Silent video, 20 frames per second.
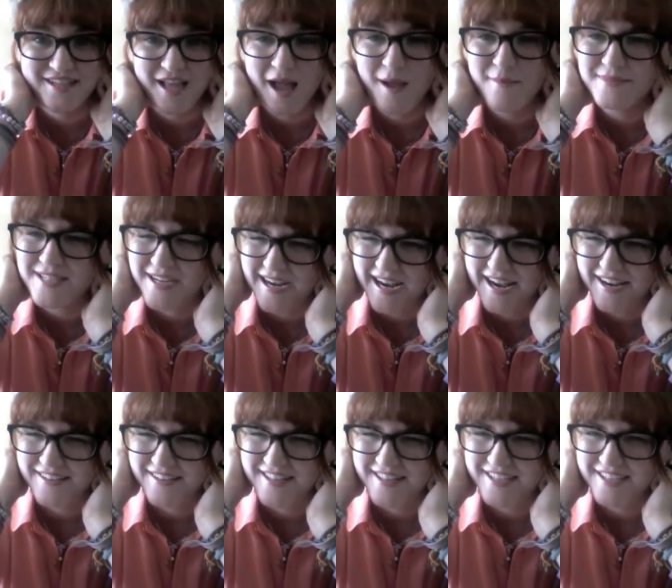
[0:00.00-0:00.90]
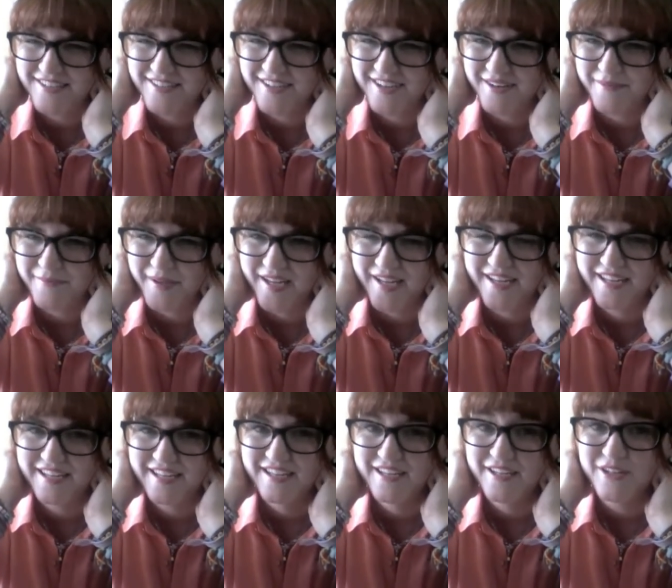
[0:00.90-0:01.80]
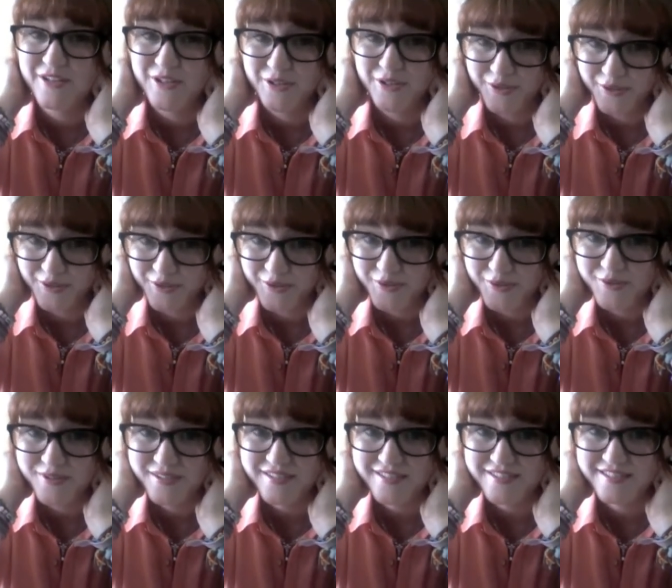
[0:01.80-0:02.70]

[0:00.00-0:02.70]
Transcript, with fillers: I'm sorry, I don't think you heard me. You